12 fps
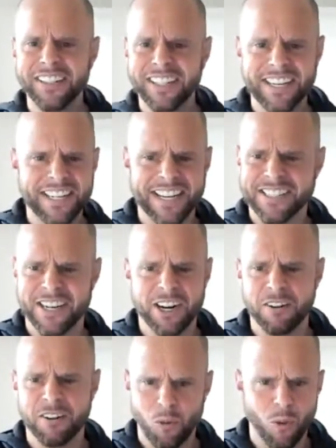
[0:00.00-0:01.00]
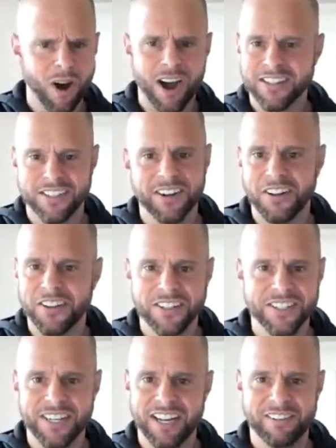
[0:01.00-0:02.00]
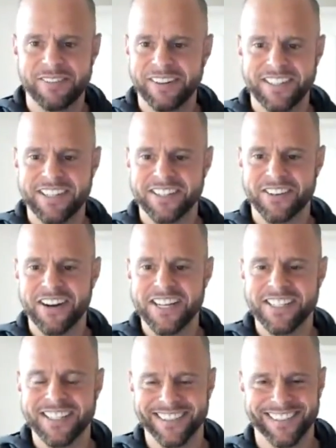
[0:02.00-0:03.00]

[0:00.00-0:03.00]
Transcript: that he takes care of and walks and all this stuff, and that's crazy.